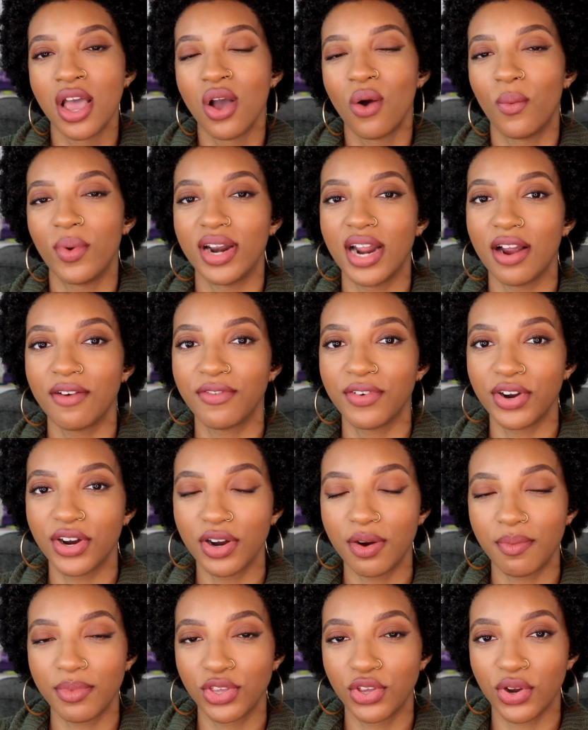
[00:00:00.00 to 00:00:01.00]

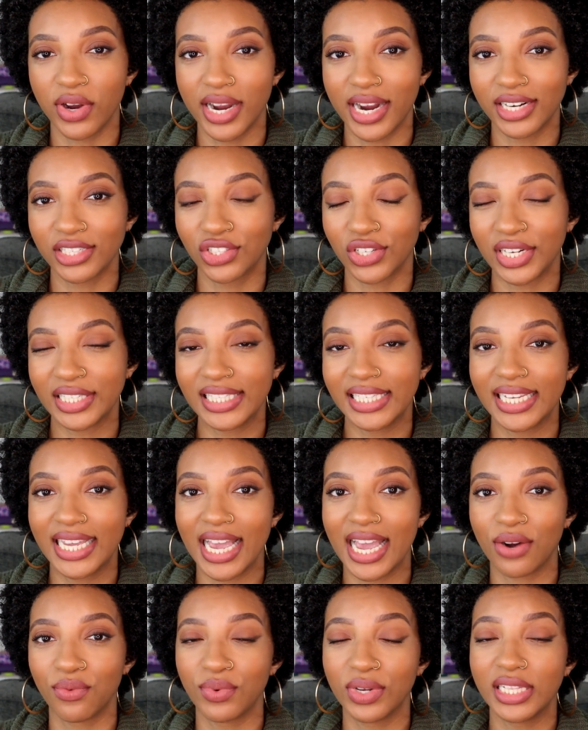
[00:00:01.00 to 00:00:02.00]
Whenever your hair starts to
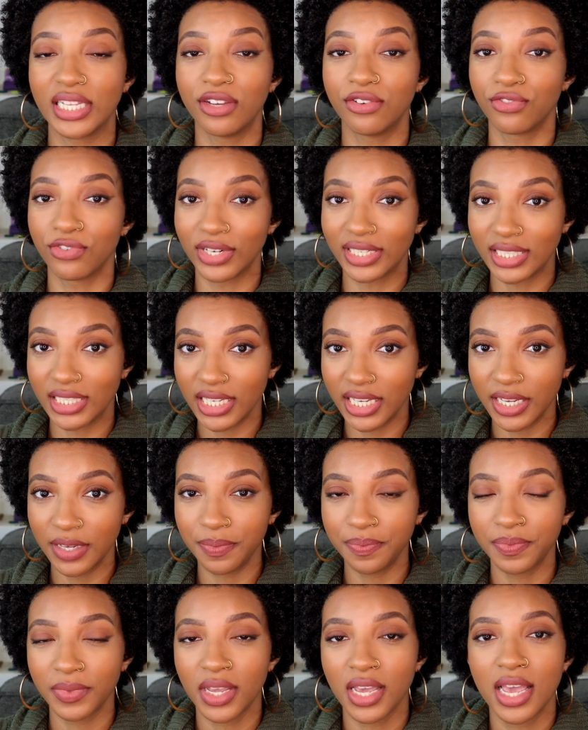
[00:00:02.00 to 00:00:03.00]
get really frizzy,
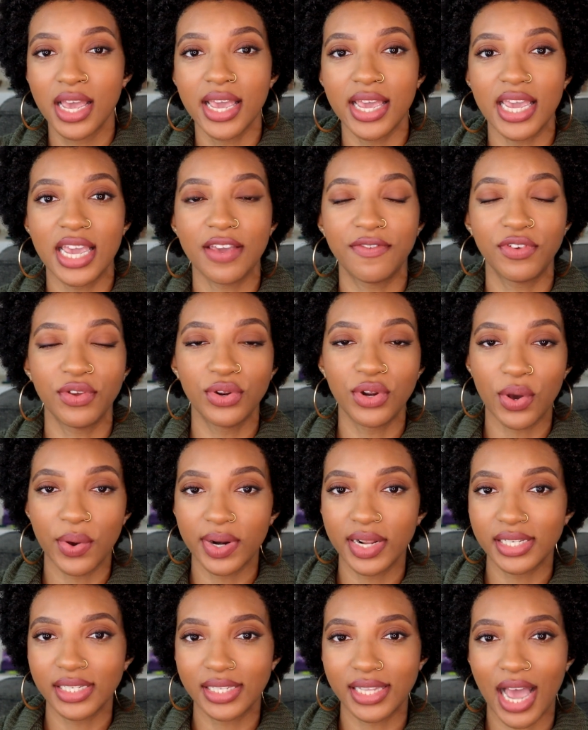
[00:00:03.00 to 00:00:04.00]
if you
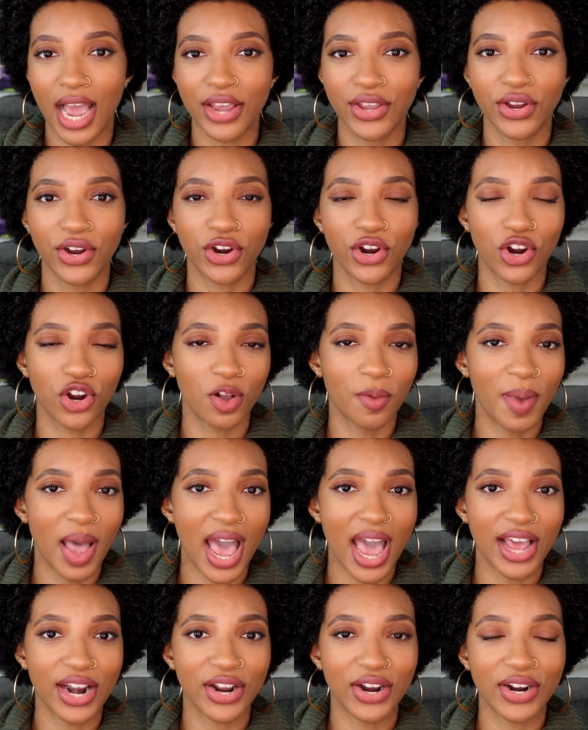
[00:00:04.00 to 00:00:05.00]
notice that your curl
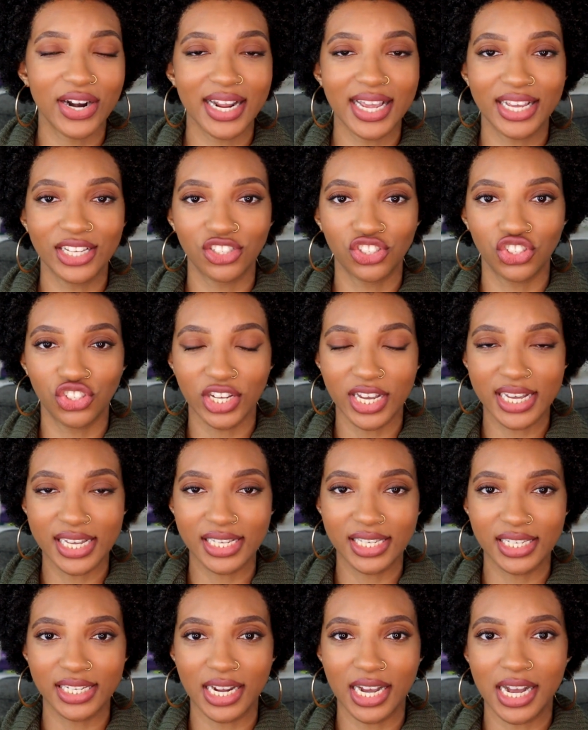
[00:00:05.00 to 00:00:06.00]
pattern is
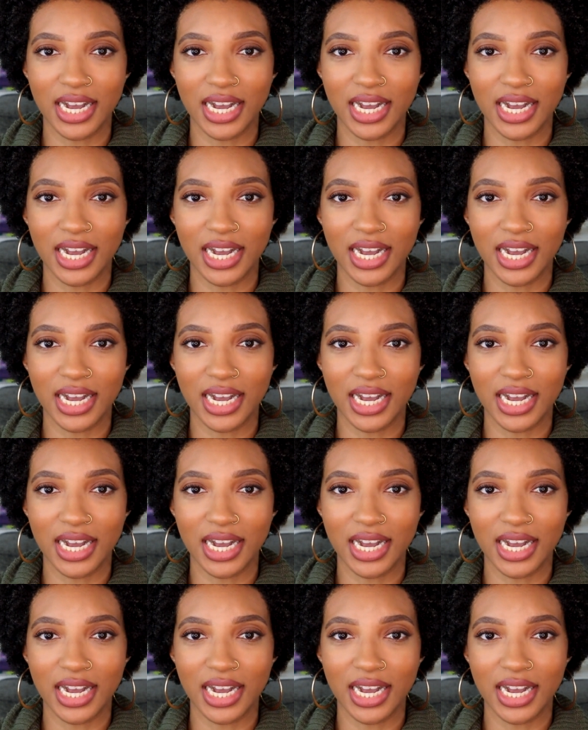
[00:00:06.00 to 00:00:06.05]
just